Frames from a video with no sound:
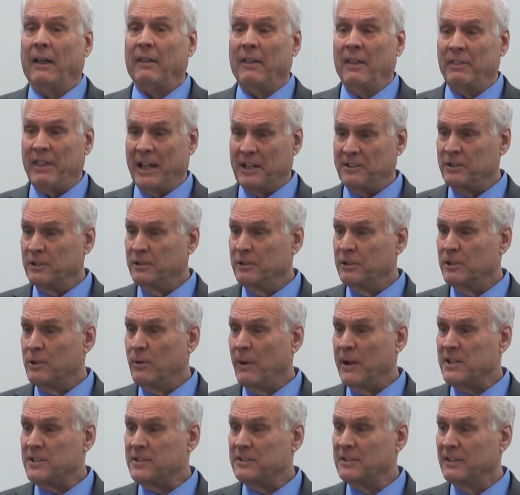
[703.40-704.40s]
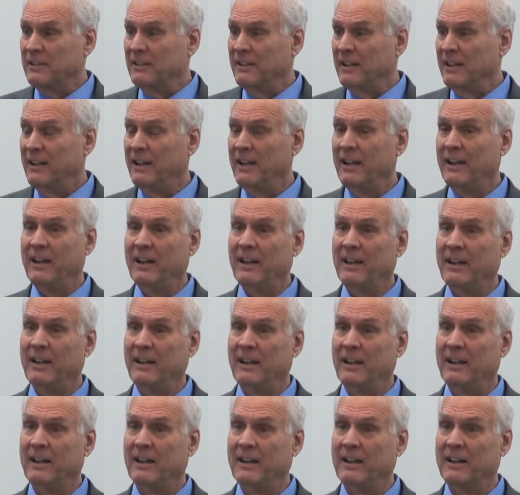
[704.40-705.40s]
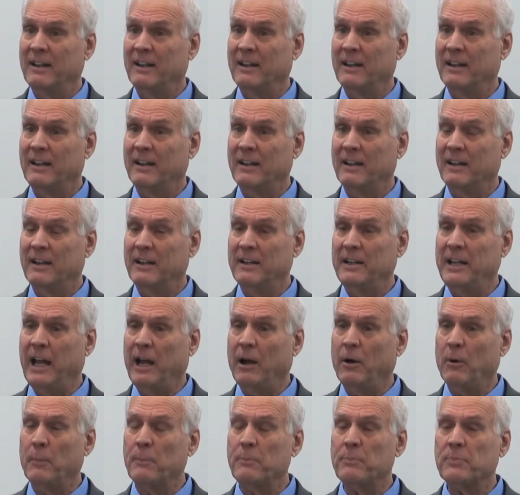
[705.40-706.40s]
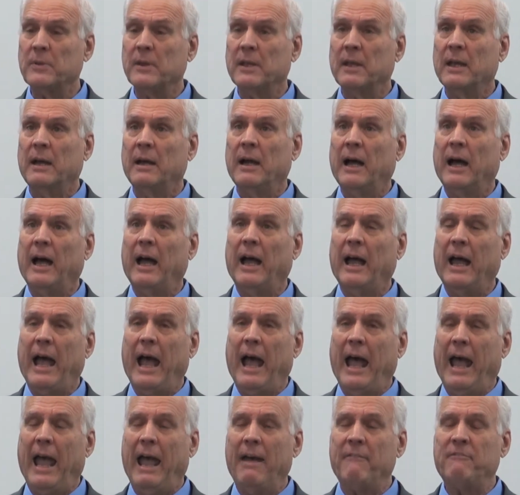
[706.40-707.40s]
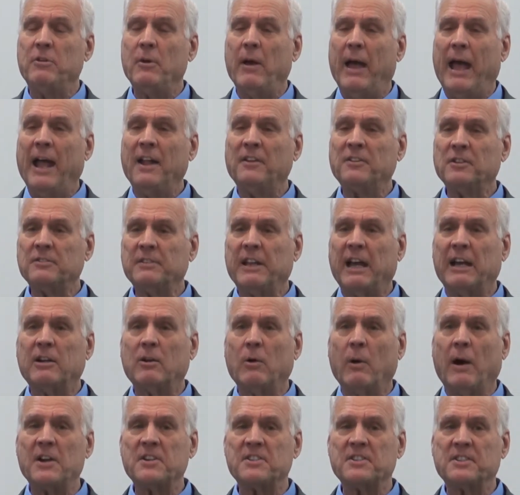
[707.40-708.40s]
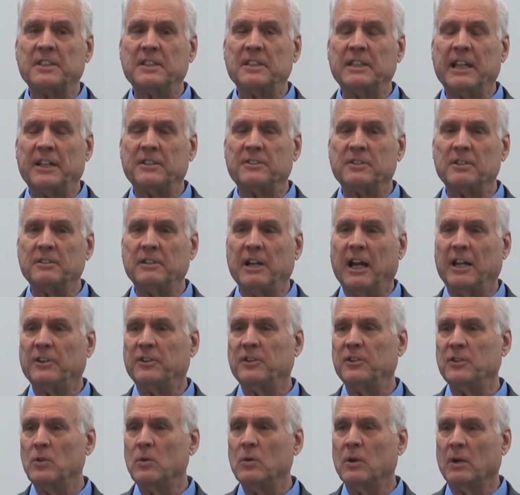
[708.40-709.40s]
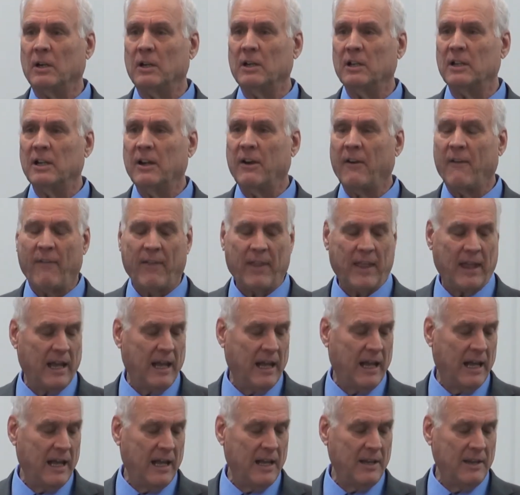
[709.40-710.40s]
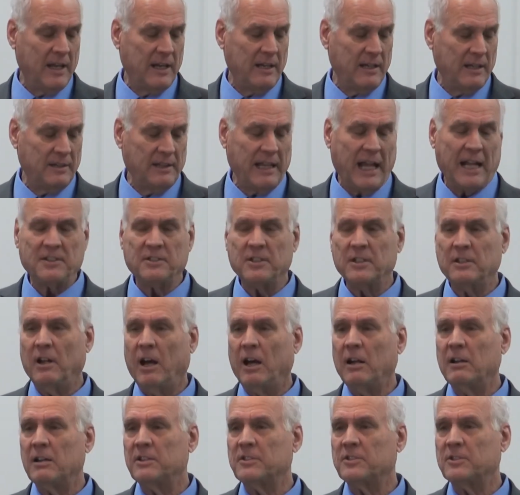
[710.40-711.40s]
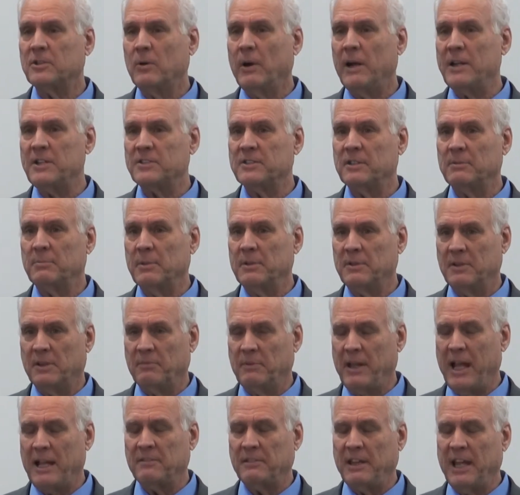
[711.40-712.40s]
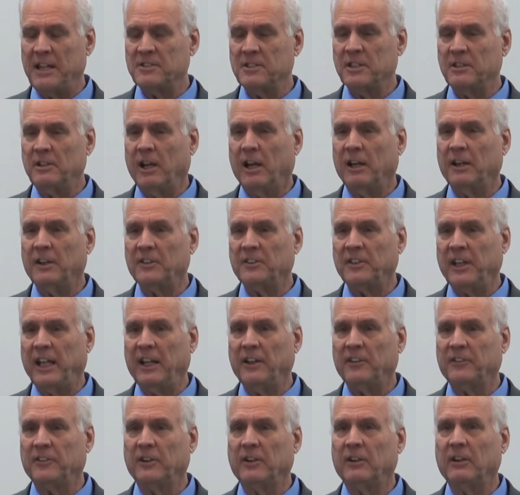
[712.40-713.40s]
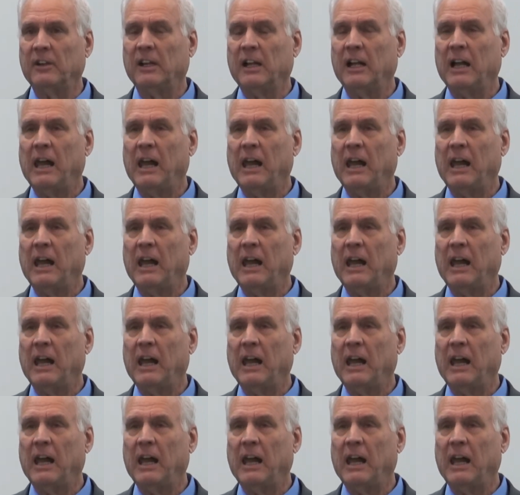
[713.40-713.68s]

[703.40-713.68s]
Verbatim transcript: That's a good question. Now, if you answer that question that you're not sure, then that's an honest question. That, that's an honest answer.